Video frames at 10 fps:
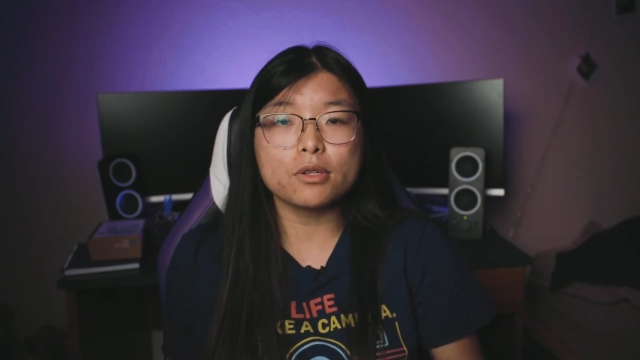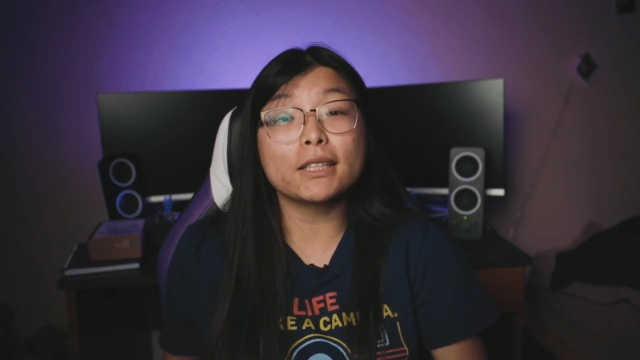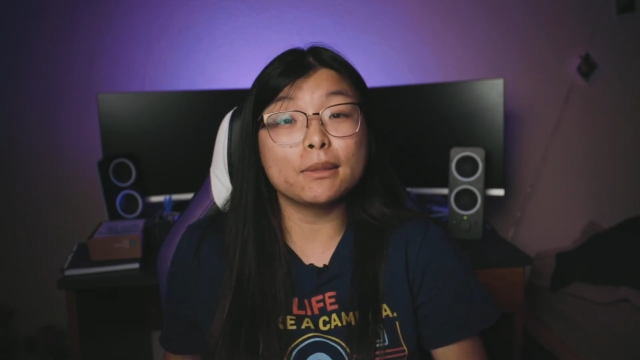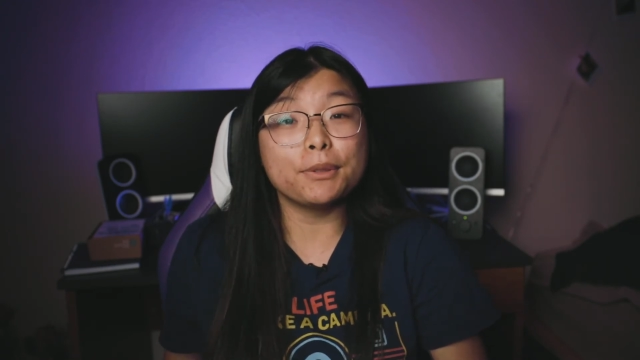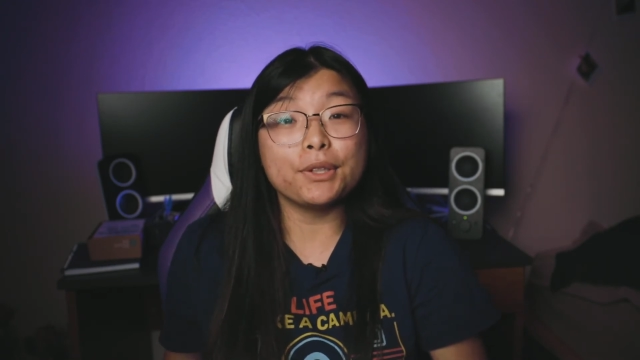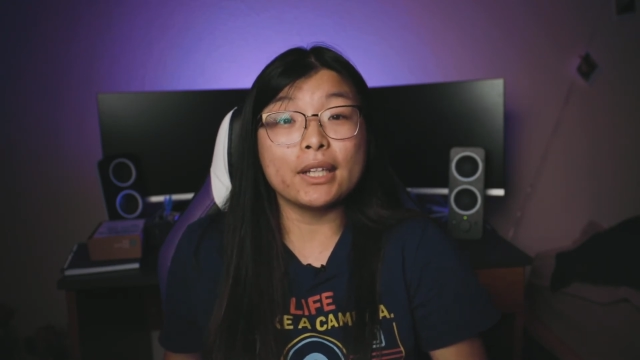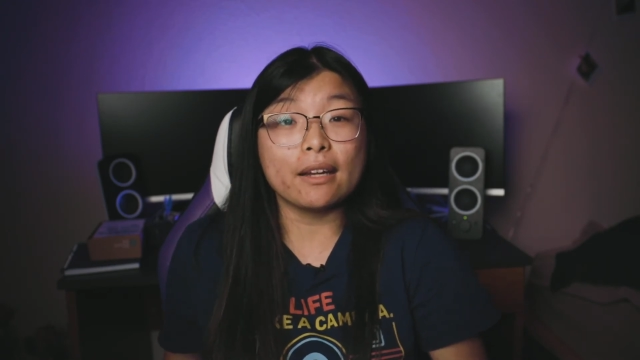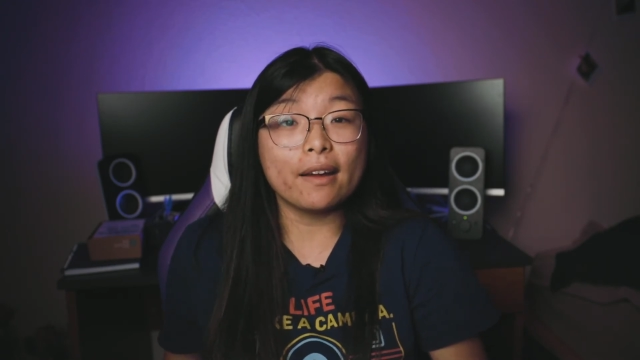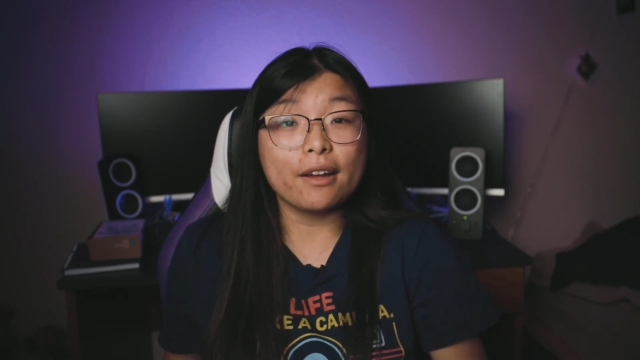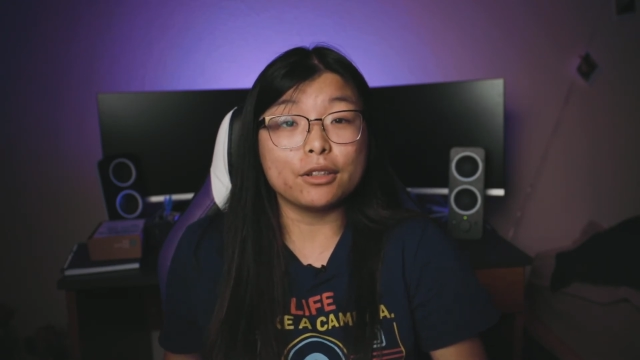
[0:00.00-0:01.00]
flexibility
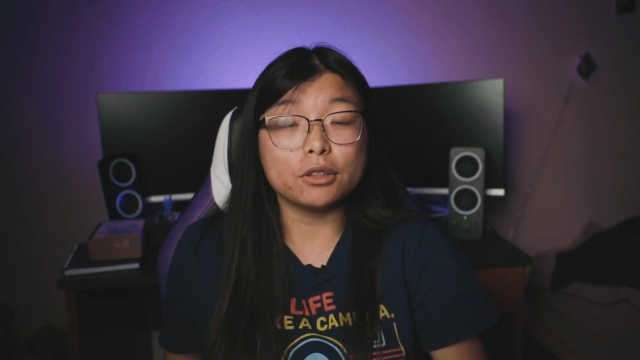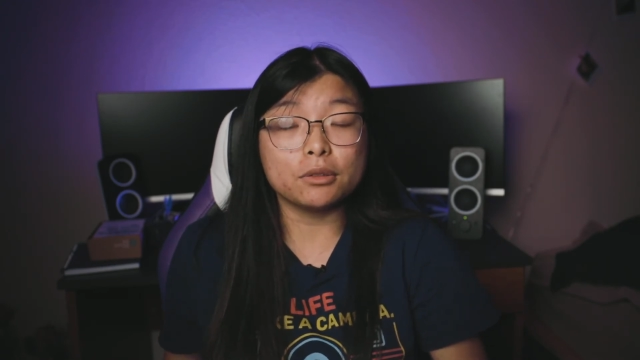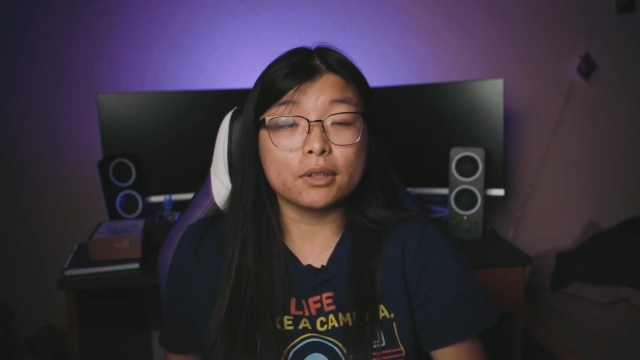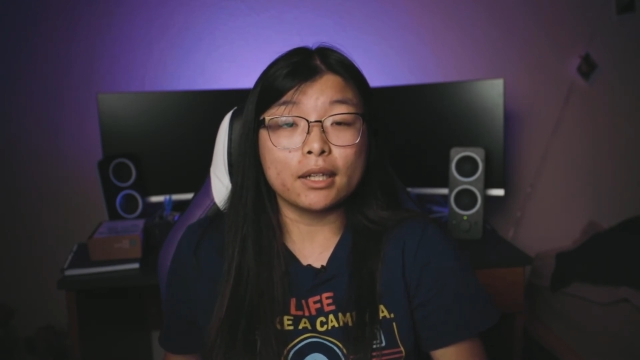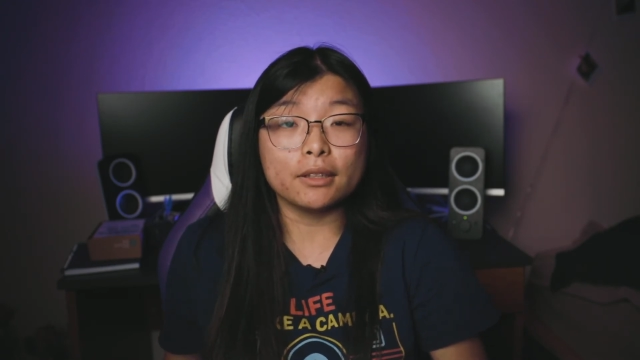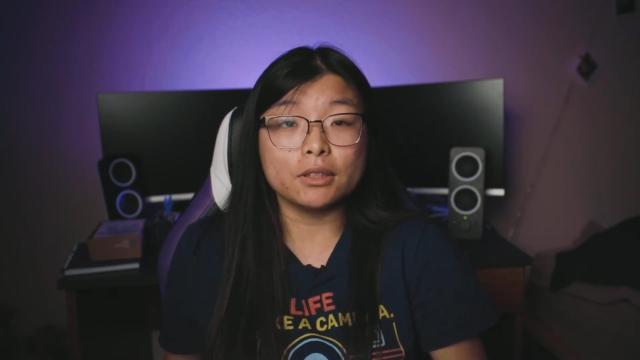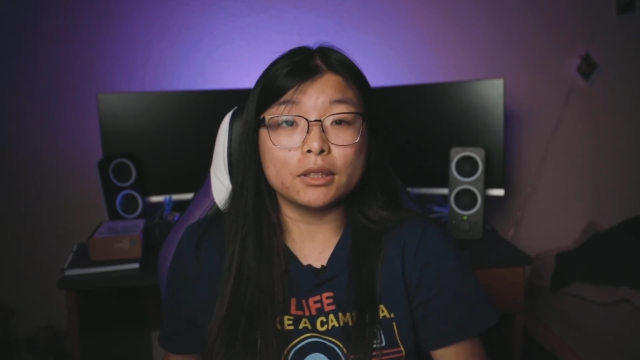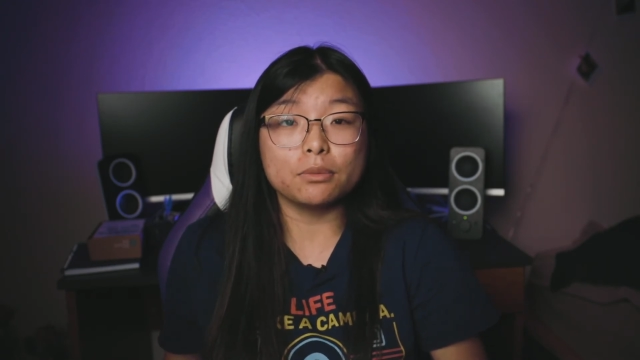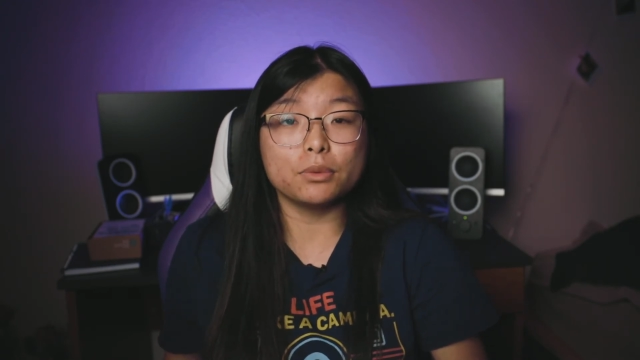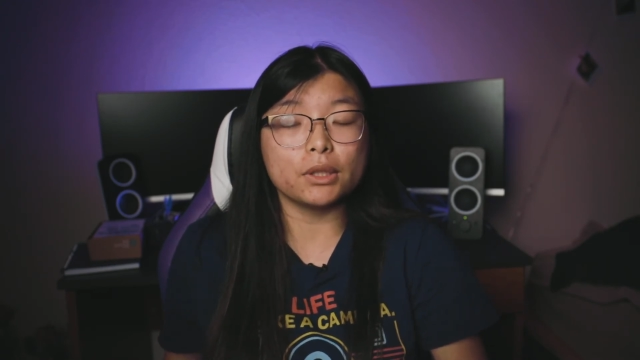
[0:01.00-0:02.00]
of having two
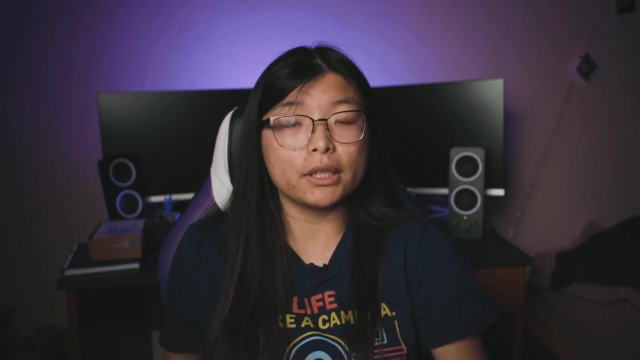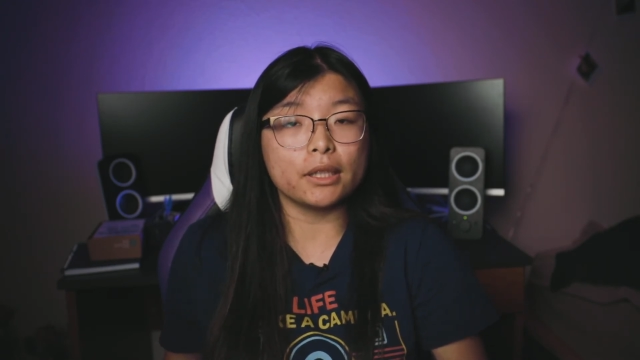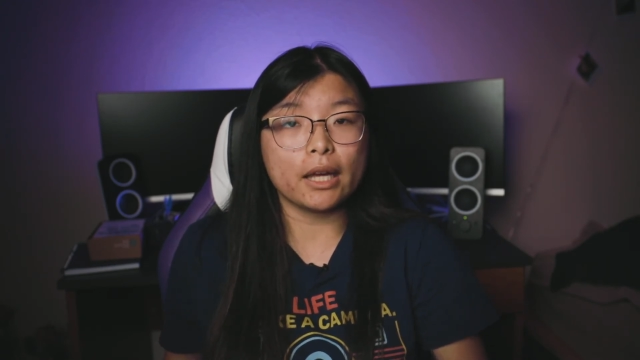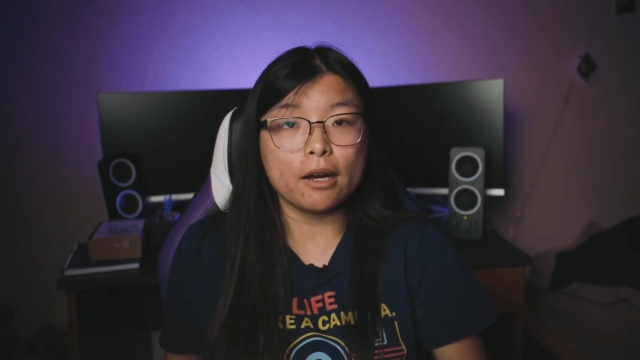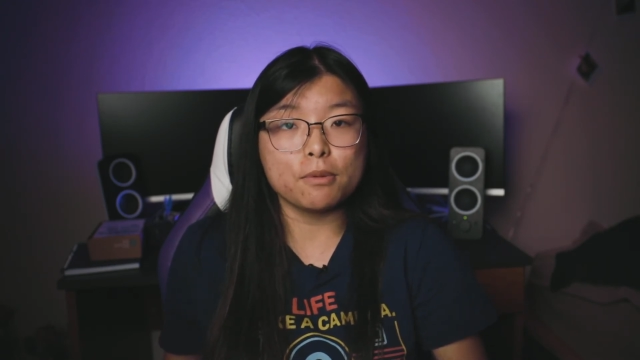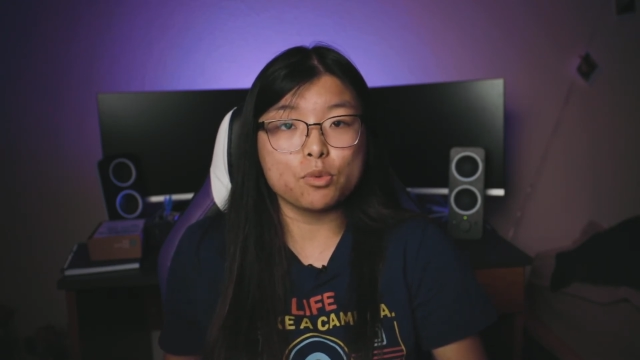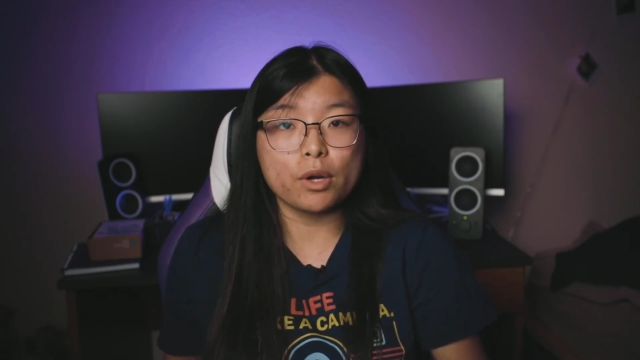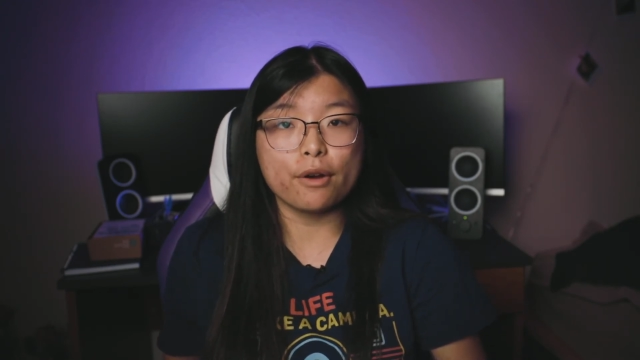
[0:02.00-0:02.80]
colors really helps